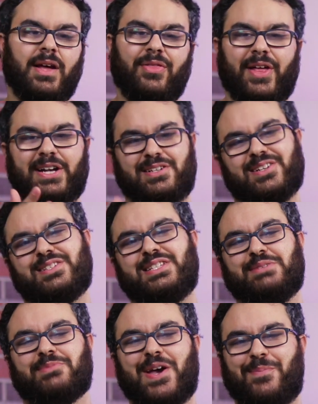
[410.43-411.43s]
That does
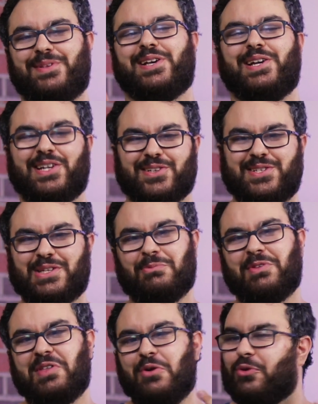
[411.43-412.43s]
seem like potentially
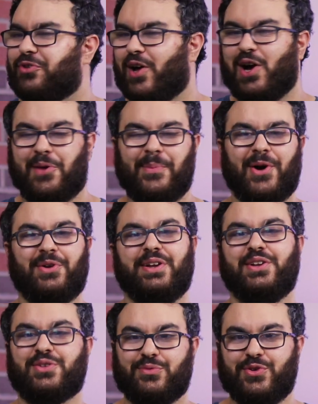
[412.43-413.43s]
something they will talk about in
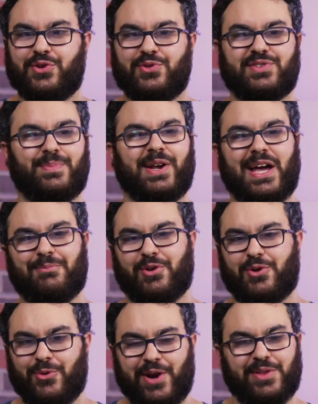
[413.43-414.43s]
interviews, but I am
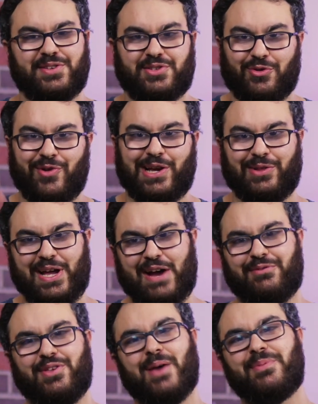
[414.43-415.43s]
recording this directly
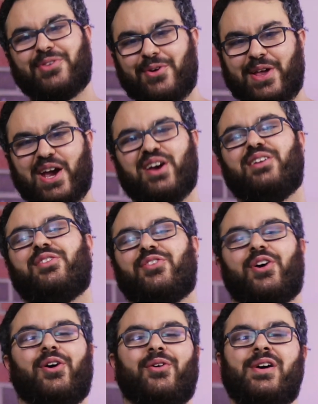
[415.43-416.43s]
after the episode aired,
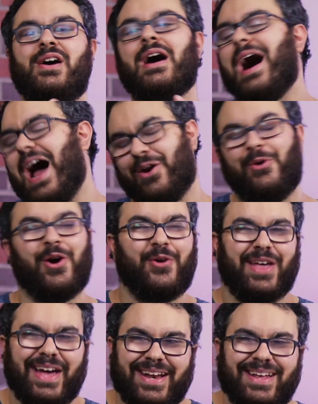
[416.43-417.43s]
so I don't know
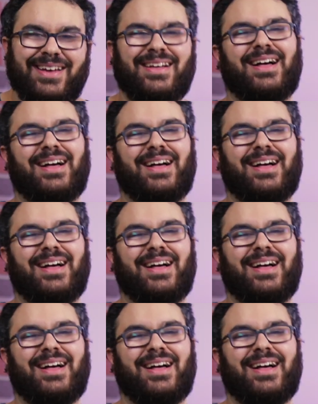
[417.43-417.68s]
yet.